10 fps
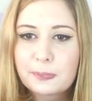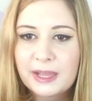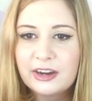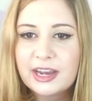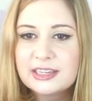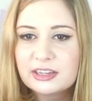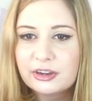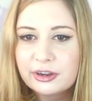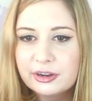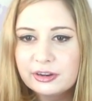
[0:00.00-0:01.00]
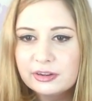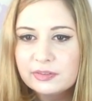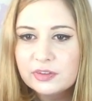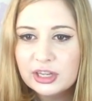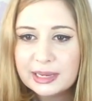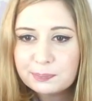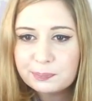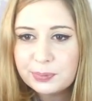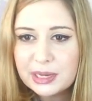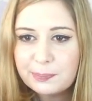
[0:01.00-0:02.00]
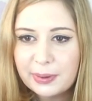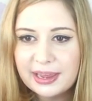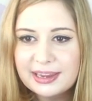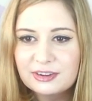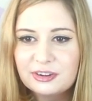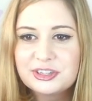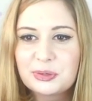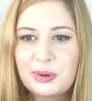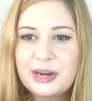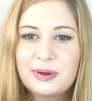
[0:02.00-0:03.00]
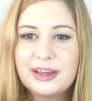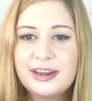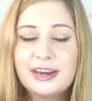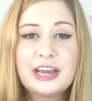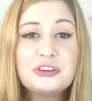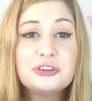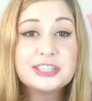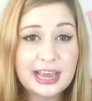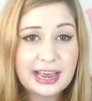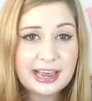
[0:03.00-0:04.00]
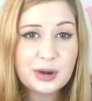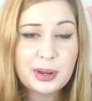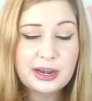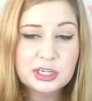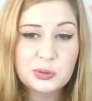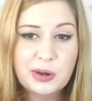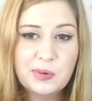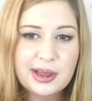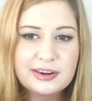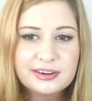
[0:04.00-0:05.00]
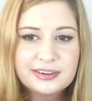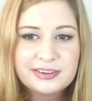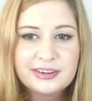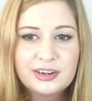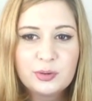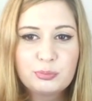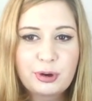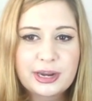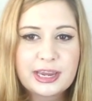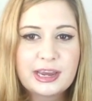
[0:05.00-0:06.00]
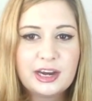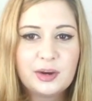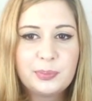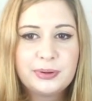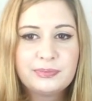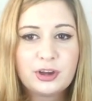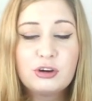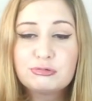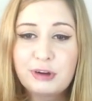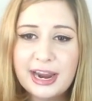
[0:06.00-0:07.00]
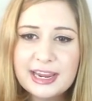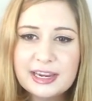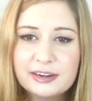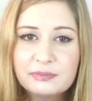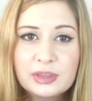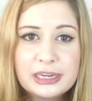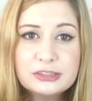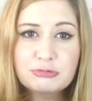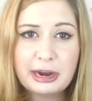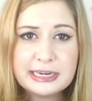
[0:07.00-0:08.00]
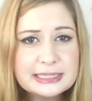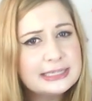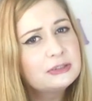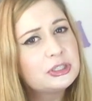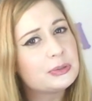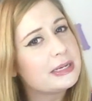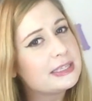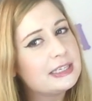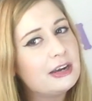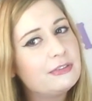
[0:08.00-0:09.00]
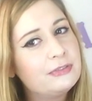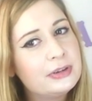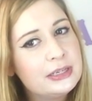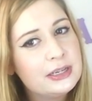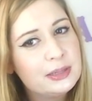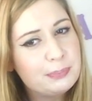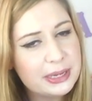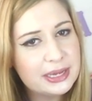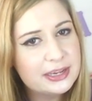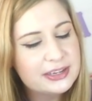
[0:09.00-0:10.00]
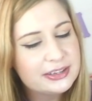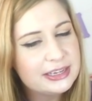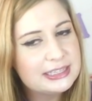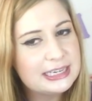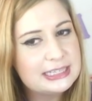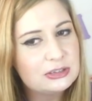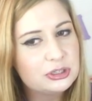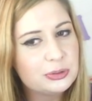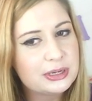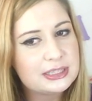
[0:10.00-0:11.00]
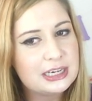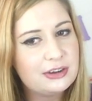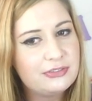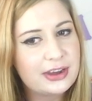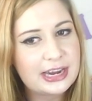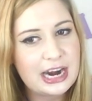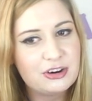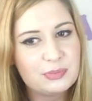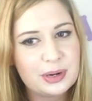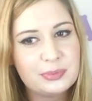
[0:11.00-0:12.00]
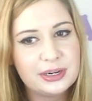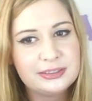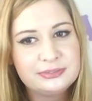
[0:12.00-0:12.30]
Okay, so you like Big Bang or 21? Are you sad about 21 breaking up? Oh, Rain. Is Rain still doing stuff? B, is he still doing stuff? I can't remember.